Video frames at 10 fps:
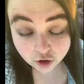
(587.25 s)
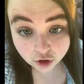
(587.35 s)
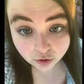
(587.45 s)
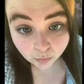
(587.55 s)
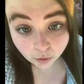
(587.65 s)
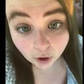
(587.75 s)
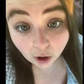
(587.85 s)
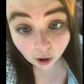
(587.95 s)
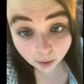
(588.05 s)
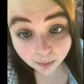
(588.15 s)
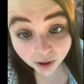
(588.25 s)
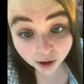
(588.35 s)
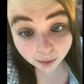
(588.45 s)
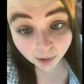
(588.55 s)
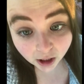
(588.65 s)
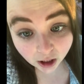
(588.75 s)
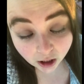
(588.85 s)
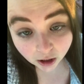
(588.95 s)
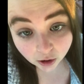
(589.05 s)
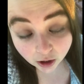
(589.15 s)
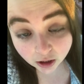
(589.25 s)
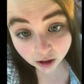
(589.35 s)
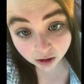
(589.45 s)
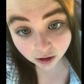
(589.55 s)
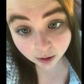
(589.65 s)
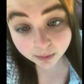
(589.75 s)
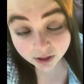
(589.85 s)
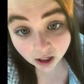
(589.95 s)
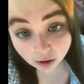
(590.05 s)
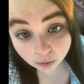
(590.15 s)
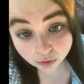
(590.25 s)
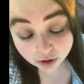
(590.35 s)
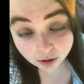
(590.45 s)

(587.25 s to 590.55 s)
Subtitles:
Do not pin money and income down.